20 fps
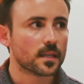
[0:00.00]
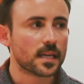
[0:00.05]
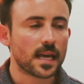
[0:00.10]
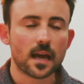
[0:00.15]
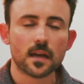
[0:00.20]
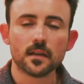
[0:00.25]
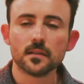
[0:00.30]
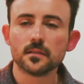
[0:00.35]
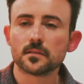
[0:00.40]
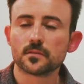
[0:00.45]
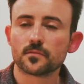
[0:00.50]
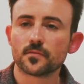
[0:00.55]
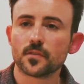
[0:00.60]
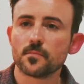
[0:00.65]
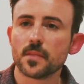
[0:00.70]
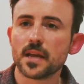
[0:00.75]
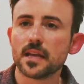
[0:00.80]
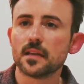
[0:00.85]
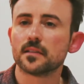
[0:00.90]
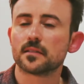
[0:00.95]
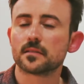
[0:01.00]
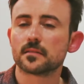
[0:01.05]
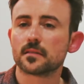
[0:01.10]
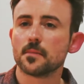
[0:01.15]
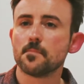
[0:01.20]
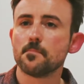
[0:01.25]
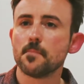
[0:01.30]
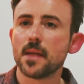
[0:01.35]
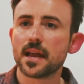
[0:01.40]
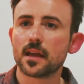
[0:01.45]
is for me, it's
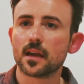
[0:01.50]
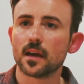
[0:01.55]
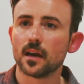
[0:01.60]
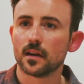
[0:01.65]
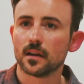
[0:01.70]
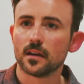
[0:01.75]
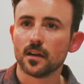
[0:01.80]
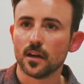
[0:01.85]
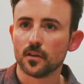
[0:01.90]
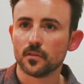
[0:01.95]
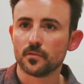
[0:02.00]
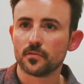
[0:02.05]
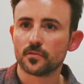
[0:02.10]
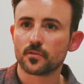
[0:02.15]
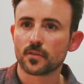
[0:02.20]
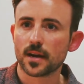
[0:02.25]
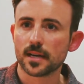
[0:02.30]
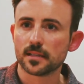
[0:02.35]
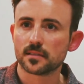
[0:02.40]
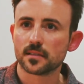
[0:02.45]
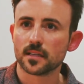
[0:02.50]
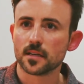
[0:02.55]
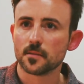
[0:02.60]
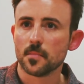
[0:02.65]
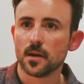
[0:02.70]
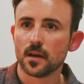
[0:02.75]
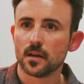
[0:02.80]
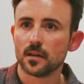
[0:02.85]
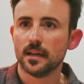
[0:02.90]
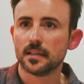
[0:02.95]
the mecca of great
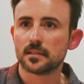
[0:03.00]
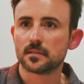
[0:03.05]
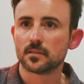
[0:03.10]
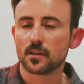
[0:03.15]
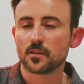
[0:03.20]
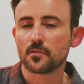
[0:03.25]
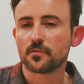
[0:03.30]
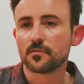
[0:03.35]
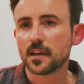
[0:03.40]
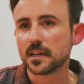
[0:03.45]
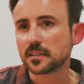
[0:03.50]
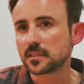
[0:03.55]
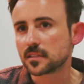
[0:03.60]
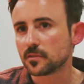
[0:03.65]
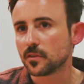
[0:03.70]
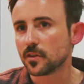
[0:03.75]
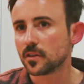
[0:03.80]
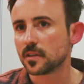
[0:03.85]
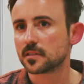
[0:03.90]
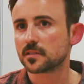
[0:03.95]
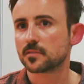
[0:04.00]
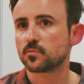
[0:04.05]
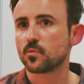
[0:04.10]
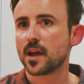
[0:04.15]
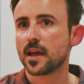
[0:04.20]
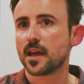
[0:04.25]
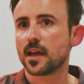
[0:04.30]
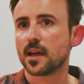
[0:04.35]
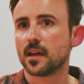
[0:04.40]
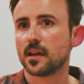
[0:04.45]
cinema. It's not a festival, it's
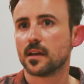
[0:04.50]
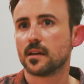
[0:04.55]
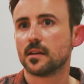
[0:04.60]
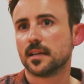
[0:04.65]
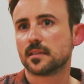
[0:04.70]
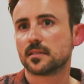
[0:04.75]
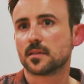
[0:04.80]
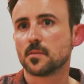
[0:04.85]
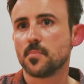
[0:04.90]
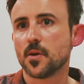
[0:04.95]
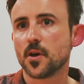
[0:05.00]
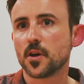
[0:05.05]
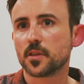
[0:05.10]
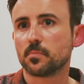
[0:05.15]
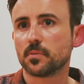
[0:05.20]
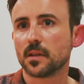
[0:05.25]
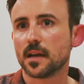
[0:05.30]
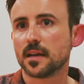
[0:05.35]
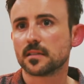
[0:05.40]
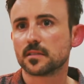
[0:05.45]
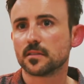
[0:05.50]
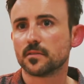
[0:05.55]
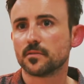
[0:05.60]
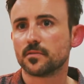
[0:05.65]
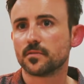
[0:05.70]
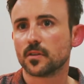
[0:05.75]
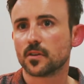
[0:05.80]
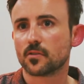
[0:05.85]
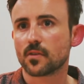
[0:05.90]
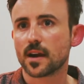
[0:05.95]
where it's the birthplace of
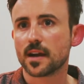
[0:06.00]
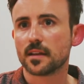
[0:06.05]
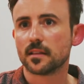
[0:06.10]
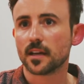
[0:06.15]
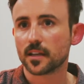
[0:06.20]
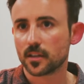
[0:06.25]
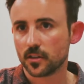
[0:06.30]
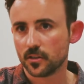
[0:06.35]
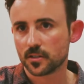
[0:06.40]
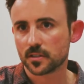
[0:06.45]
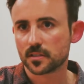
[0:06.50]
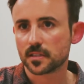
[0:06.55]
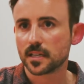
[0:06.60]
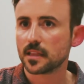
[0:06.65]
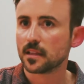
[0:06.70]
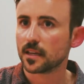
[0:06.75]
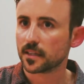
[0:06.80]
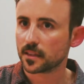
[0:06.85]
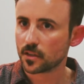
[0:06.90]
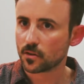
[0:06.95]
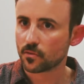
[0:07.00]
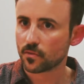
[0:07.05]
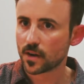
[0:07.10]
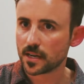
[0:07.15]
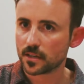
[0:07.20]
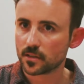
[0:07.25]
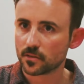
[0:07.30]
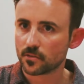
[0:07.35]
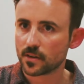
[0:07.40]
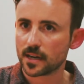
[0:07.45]
the great, like you just said, like the
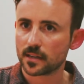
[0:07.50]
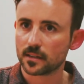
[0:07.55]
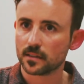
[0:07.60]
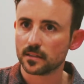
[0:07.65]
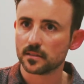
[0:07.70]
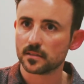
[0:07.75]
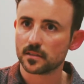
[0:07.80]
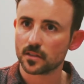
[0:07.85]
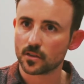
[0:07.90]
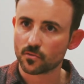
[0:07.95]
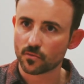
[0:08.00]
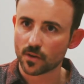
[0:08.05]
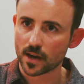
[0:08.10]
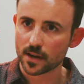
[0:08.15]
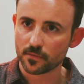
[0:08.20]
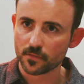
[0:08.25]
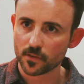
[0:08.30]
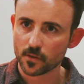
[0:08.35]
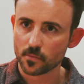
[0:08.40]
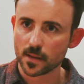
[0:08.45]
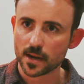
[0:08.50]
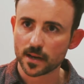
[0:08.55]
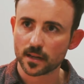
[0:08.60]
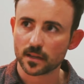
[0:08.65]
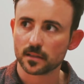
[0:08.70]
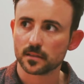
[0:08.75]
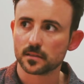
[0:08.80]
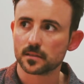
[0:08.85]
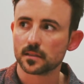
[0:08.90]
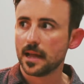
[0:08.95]
great directors, the great
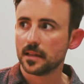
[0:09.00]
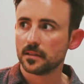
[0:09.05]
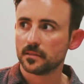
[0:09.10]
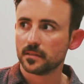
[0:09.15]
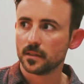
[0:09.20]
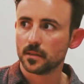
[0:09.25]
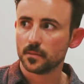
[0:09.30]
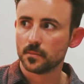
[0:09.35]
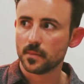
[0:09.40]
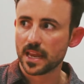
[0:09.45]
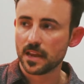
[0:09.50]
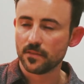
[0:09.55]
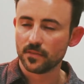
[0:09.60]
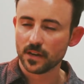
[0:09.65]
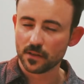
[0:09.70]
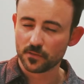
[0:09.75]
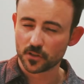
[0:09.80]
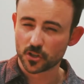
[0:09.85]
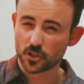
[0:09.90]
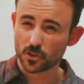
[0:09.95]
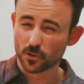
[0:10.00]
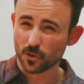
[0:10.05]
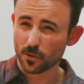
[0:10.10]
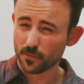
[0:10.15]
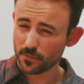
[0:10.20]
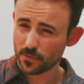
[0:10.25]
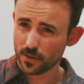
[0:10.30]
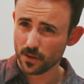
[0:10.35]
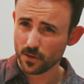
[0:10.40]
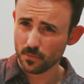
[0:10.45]
filmmakers. And to even have a
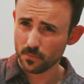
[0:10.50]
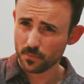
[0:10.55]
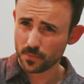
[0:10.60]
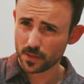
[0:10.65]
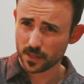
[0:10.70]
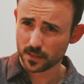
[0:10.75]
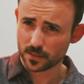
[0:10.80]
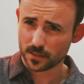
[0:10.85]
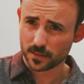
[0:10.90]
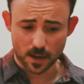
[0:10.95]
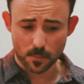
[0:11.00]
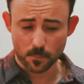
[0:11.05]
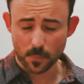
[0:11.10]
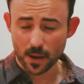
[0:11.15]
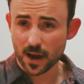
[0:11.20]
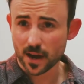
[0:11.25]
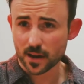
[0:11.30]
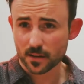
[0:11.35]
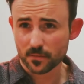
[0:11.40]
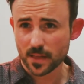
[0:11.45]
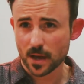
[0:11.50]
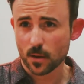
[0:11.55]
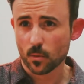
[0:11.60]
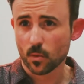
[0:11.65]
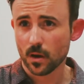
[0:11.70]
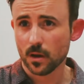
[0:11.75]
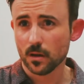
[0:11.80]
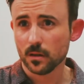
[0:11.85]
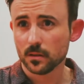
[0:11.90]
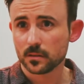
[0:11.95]
short film that's a part of that
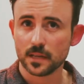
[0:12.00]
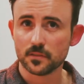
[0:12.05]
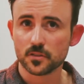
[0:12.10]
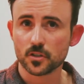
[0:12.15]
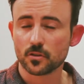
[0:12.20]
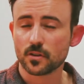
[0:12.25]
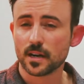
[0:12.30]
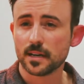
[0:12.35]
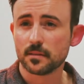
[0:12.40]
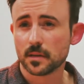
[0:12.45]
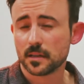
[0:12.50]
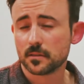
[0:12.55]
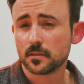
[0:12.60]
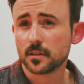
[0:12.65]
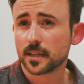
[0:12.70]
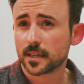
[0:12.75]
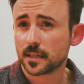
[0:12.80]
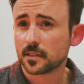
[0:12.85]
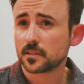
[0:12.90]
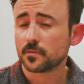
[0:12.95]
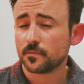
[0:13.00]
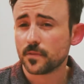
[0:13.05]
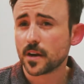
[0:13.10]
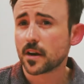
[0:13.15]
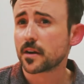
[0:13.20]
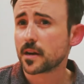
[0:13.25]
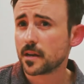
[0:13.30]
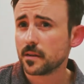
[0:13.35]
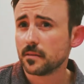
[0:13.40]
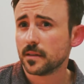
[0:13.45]
world gives you a great, like it's a
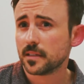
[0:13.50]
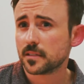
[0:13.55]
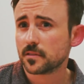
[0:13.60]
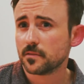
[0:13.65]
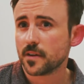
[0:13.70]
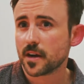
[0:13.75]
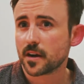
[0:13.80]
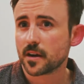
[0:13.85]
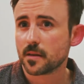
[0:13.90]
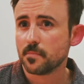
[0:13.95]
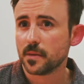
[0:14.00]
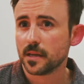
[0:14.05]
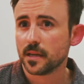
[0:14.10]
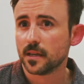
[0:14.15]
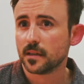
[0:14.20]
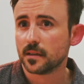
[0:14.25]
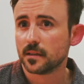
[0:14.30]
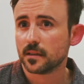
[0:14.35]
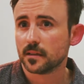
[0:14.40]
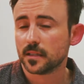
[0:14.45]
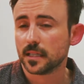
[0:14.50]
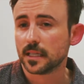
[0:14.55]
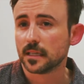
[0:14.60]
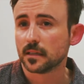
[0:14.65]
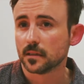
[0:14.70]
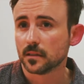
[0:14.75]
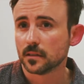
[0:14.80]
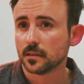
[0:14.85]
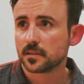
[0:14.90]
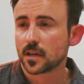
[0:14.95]
very, it's a very big
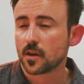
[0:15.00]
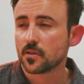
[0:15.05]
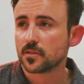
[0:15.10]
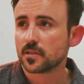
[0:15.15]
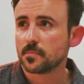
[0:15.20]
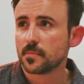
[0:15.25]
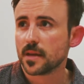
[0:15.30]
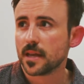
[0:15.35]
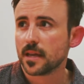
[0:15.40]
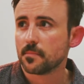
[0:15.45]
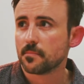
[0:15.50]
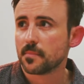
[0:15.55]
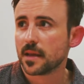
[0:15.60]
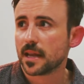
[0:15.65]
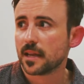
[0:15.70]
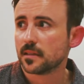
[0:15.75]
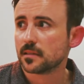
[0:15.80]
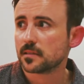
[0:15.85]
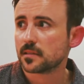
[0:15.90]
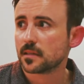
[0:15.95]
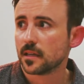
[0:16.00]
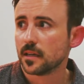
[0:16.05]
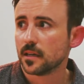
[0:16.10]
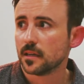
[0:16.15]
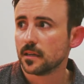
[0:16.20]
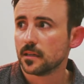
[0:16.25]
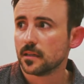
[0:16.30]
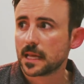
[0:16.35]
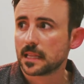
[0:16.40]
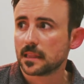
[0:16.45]
deal. So to me, it means
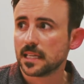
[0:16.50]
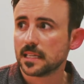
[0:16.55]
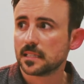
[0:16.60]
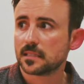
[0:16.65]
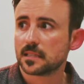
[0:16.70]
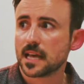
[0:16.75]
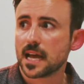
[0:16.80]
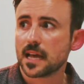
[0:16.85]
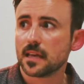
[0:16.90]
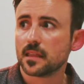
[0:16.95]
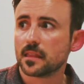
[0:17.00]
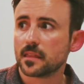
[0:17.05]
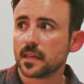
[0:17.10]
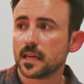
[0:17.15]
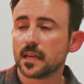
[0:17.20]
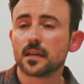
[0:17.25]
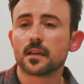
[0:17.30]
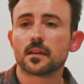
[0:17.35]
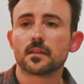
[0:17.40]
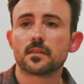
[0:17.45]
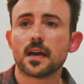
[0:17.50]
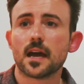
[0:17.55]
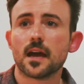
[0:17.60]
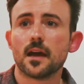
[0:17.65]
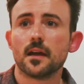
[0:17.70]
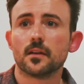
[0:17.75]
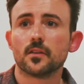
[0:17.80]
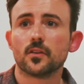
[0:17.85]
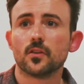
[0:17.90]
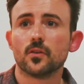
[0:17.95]
that at least they think
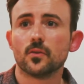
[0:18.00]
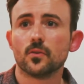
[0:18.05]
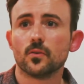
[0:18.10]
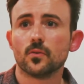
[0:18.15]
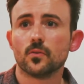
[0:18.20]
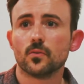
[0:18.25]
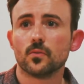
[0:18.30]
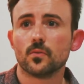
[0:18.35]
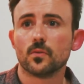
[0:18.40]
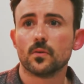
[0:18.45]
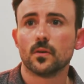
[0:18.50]
that you